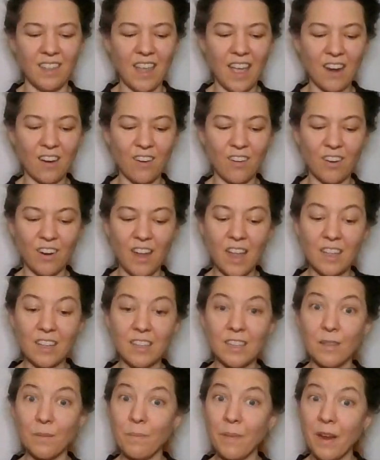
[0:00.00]
that
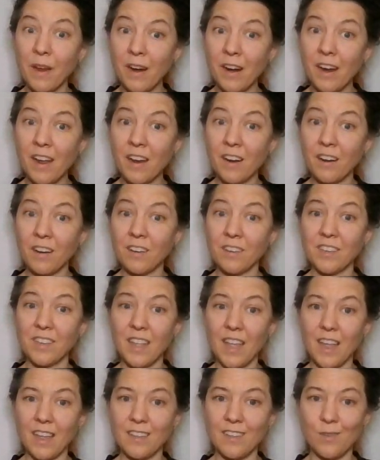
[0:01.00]
creates some
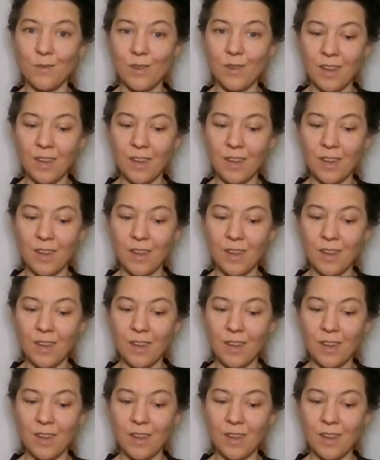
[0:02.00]
barriers, as you